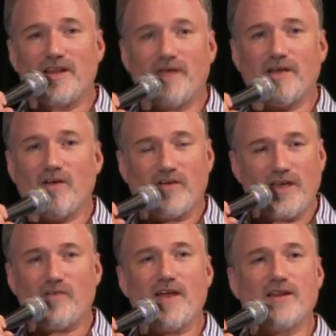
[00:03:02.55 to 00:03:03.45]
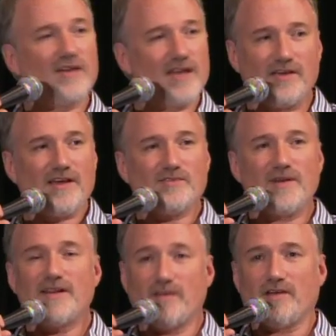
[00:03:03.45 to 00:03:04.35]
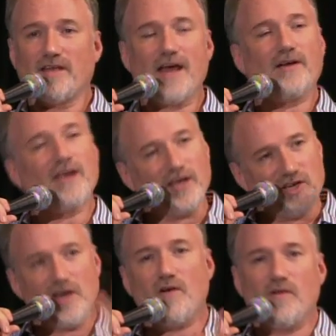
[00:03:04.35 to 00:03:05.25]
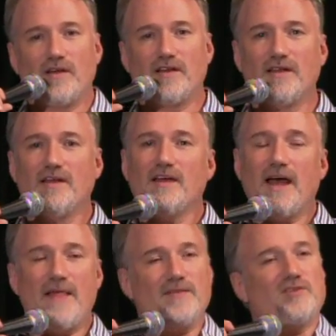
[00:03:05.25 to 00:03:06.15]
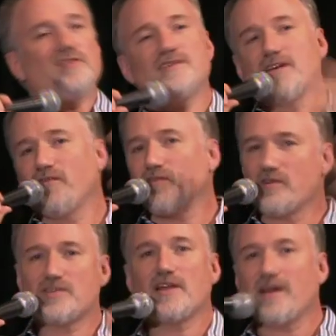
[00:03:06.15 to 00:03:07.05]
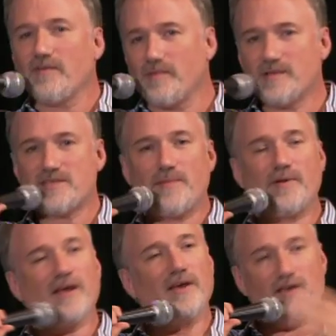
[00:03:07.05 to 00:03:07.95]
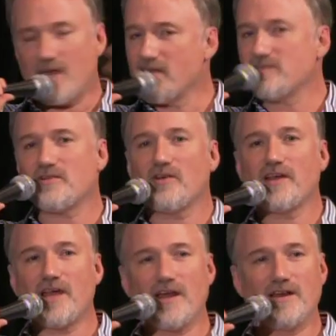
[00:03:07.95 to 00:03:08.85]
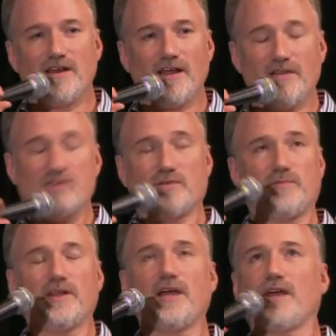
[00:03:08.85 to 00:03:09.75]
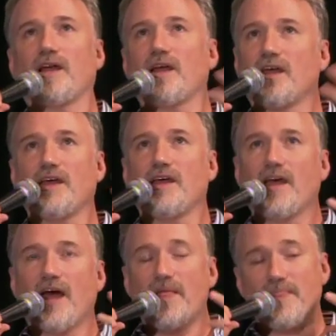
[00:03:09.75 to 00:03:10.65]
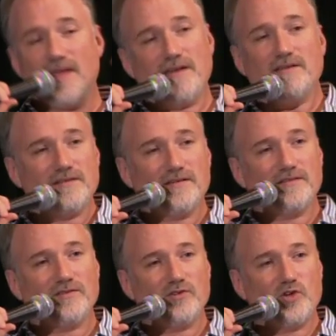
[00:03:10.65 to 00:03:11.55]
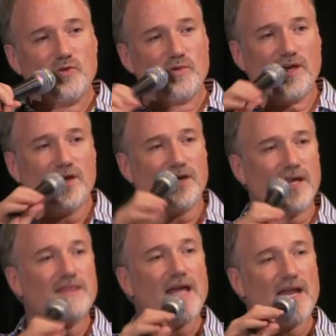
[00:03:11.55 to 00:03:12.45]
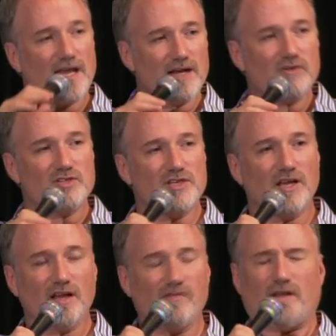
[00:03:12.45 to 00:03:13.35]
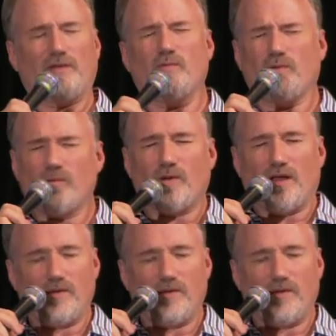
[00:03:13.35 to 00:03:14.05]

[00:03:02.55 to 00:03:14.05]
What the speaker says: And I'd go, okay, great, okay, you guys ready? And they go, yeah, okay, go. And she'd say her first line, and everybody'd step in, and I'd go, okay, start again. And she'd be like, and then you get that energy of, oh, well,